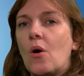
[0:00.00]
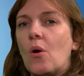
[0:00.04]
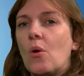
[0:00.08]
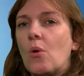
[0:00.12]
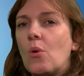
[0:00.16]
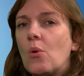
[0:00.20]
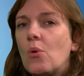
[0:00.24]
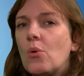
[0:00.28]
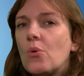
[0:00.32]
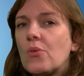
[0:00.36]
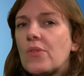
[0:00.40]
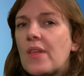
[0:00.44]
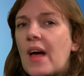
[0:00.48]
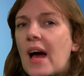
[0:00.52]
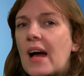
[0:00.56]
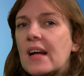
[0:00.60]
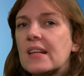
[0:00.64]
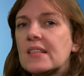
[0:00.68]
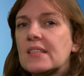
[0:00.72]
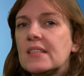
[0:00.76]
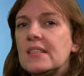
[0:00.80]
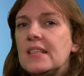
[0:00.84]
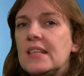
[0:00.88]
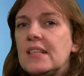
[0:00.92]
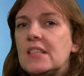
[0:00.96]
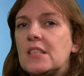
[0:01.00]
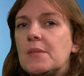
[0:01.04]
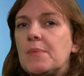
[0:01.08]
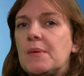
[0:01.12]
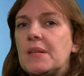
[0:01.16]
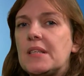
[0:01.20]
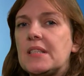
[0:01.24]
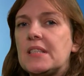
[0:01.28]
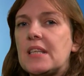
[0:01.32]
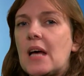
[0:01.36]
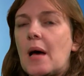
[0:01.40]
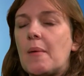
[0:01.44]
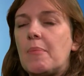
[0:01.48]
All that needs to be
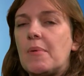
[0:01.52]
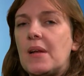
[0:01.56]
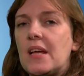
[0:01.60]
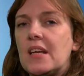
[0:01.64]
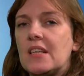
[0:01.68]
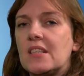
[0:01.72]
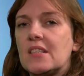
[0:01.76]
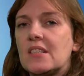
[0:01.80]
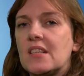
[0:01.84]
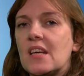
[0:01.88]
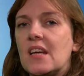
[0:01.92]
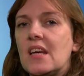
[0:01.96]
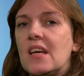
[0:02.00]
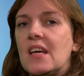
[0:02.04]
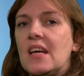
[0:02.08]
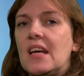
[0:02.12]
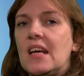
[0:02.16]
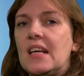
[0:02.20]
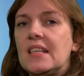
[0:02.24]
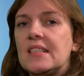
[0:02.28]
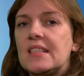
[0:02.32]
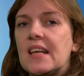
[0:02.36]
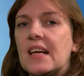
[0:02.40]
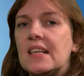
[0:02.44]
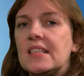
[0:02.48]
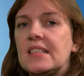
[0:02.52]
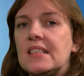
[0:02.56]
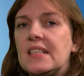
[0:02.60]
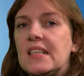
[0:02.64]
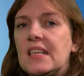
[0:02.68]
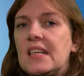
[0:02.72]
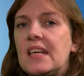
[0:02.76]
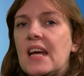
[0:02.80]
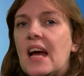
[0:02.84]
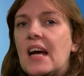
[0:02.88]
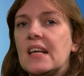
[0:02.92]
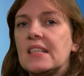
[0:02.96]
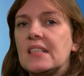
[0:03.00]
established is that
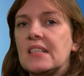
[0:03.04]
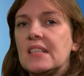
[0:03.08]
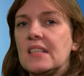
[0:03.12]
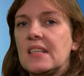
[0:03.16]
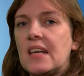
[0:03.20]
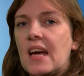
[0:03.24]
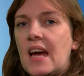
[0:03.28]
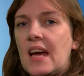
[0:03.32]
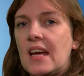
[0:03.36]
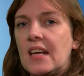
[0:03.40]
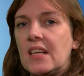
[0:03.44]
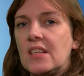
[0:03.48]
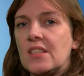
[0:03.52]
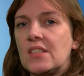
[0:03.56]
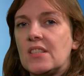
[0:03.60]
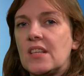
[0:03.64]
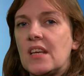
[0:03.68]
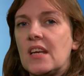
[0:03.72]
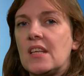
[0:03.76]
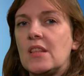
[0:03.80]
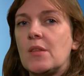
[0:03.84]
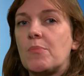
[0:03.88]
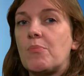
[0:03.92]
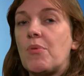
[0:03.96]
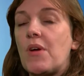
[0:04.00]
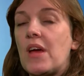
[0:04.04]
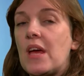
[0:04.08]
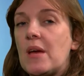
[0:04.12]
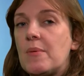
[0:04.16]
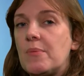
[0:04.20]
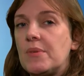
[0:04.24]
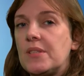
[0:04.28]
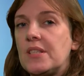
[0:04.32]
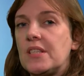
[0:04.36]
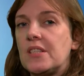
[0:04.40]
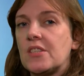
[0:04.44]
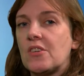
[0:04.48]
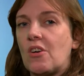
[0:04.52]
D has engaged in the
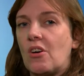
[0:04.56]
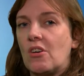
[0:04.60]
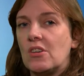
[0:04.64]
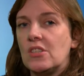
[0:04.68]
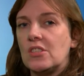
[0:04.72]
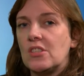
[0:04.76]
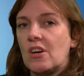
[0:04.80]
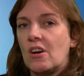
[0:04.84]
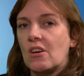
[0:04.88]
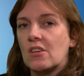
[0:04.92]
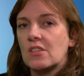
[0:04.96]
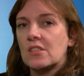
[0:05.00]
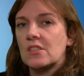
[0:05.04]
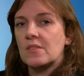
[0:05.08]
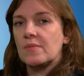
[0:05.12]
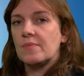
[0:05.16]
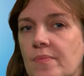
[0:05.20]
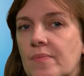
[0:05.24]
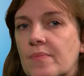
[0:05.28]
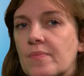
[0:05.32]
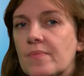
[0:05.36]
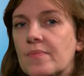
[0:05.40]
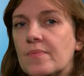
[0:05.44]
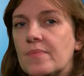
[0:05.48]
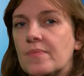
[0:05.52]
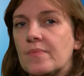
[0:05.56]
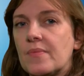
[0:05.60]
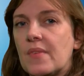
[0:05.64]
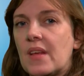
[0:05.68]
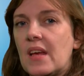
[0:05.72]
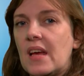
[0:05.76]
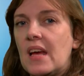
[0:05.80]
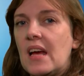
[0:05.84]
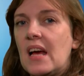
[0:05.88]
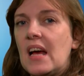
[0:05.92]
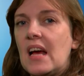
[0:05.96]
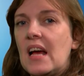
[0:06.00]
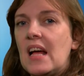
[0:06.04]
prohibited conduct.
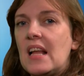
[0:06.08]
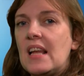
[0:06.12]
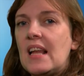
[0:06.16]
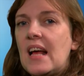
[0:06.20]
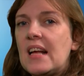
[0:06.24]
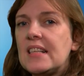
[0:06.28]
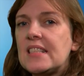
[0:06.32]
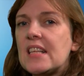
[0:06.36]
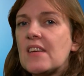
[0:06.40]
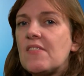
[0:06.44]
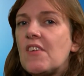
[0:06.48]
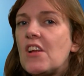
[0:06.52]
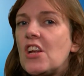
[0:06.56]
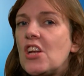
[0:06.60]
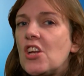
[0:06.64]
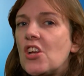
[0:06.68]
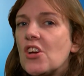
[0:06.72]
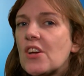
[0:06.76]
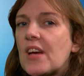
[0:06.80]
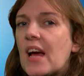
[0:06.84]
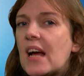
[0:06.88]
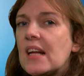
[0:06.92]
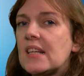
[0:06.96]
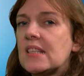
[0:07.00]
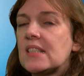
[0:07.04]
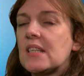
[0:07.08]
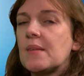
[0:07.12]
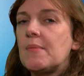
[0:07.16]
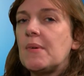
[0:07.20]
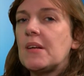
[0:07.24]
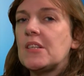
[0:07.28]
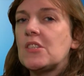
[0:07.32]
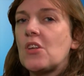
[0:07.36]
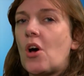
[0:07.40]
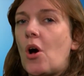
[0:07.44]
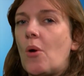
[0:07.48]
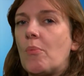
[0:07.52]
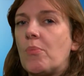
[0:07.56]
Let's have a look at some
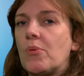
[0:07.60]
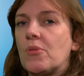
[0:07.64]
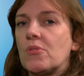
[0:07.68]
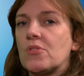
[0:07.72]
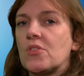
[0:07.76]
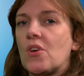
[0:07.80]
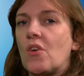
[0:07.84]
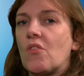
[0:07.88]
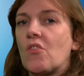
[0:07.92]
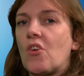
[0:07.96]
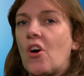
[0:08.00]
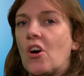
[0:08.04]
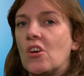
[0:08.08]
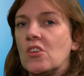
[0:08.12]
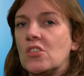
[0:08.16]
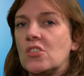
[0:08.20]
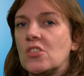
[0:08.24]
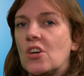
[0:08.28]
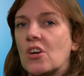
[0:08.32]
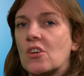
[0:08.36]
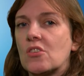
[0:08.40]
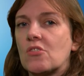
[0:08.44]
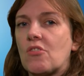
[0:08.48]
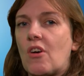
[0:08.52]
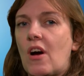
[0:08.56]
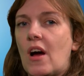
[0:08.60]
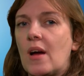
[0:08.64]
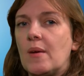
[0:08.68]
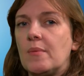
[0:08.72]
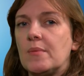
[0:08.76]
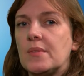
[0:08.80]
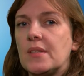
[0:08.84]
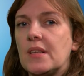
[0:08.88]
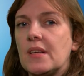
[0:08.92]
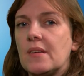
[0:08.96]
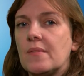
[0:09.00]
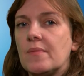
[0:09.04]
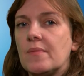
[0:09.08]
examples of conduct crimes.